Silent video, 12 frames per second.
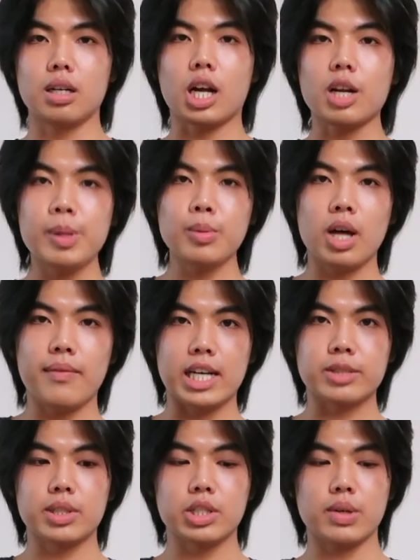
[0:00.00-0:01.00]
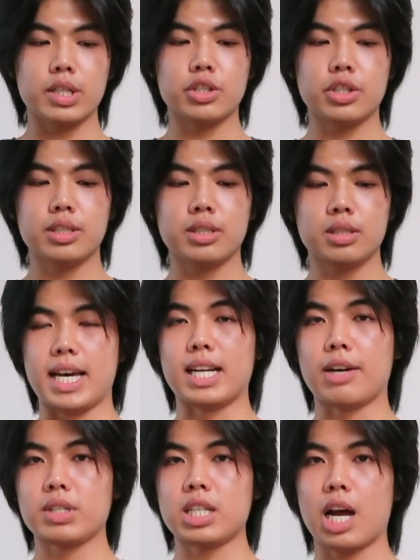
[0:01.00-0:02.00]
A lot of people have asked me this question, and
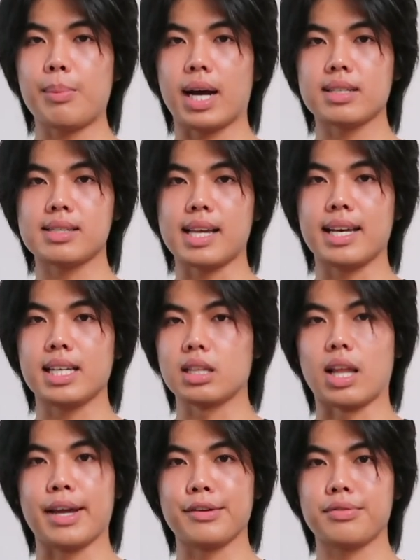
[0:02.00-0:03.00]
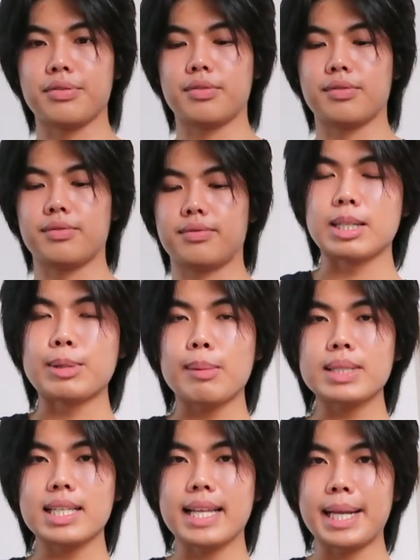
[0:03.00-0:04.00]
every time I say life,
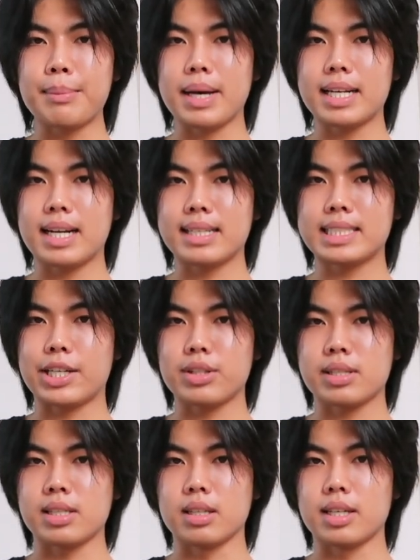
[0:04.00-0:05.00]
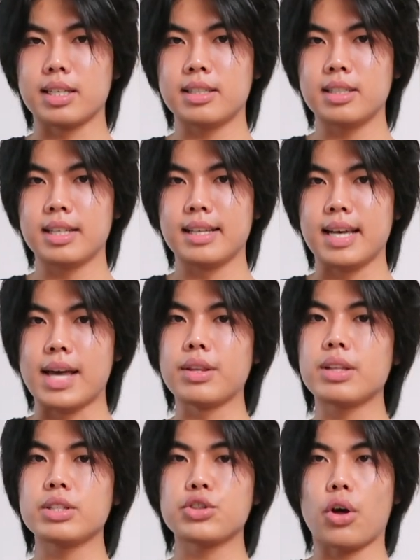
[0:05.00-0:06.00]
sometimes I lay in bed and I stare at the ceiling, and
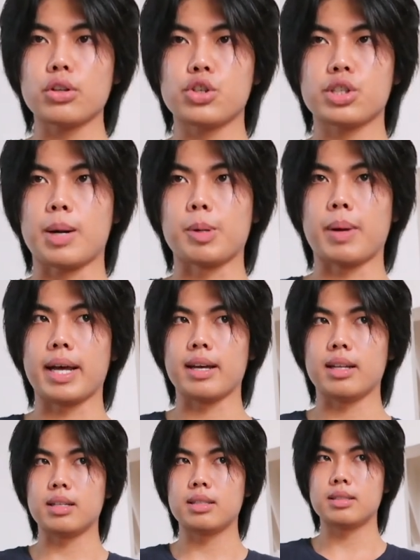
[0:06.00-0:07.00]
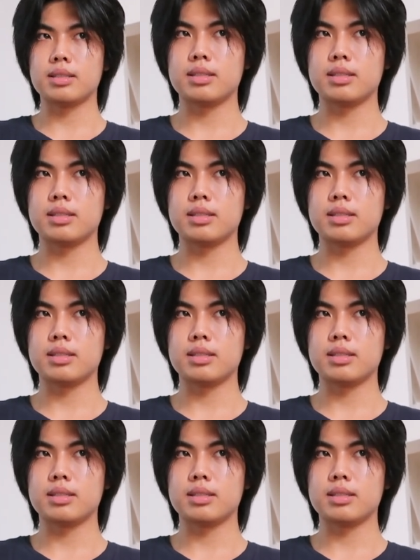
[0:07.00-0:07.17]
then these thoughts just come into my head.